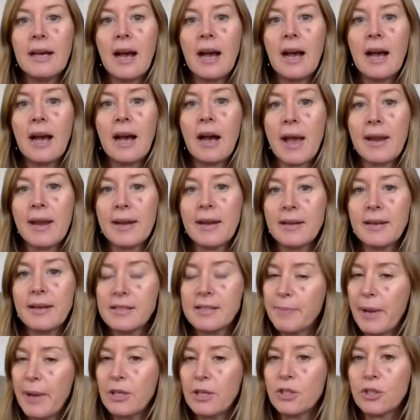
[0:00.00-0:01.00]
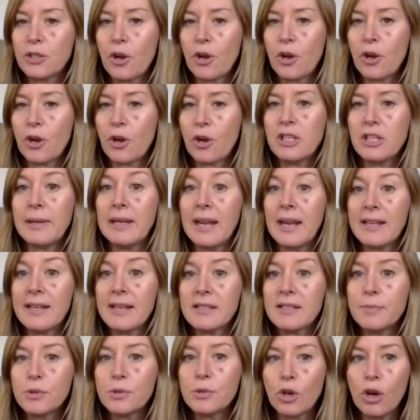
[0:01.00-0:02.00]
And it has been shown to be
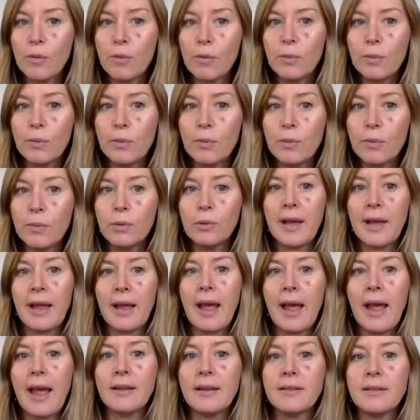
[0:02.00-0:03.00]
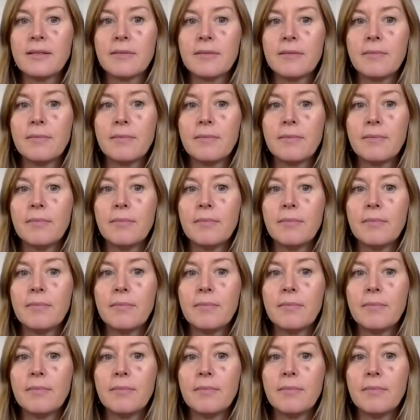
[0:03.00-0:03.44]
less absorbable and